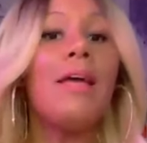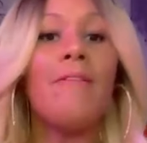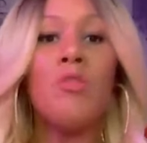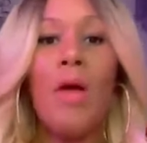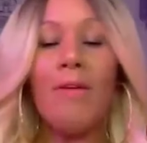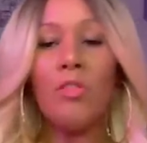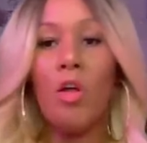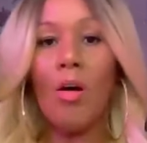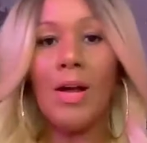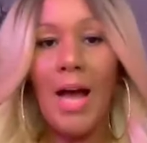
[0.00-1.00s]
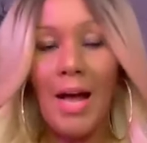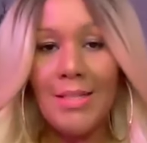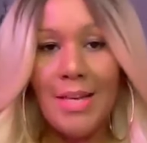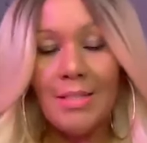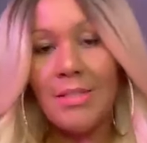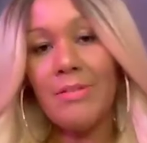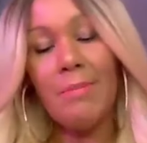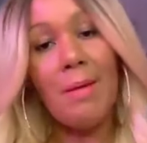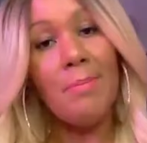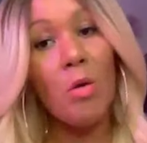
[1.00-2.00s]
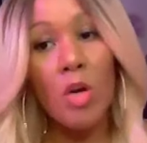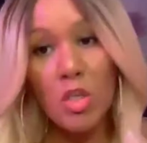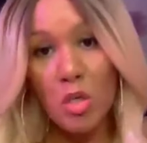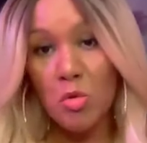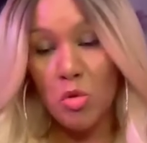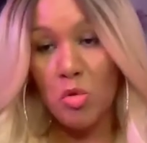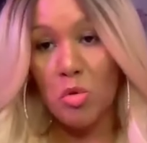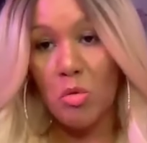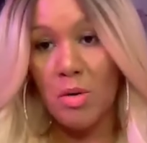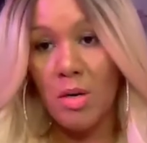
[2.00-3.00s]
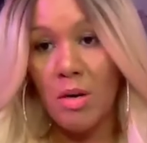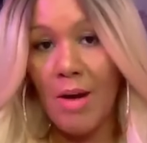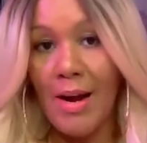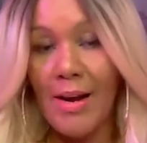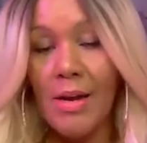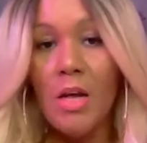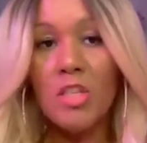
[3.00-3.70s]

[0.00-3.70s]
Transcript: If you have long content stuff, they may be on YouTube, right?